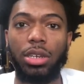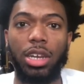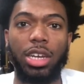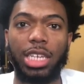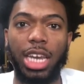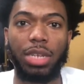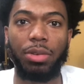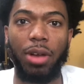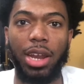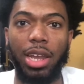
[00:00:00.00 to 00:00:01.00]
They'll text me
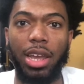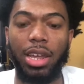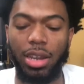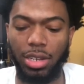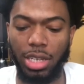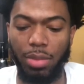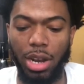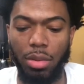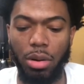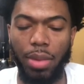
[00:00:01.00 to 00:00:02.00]
right then, see my
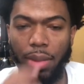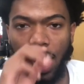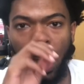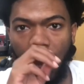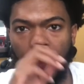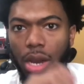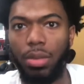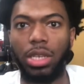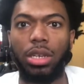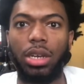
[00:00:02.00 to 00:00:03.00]
number on the baby, like, hey, I'm coming
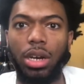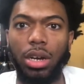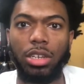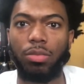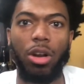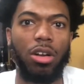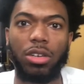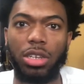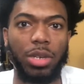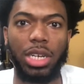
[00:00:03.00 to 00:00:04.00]
to you tomorrow or
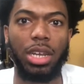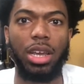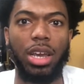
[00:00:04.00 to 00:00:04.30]
some shit.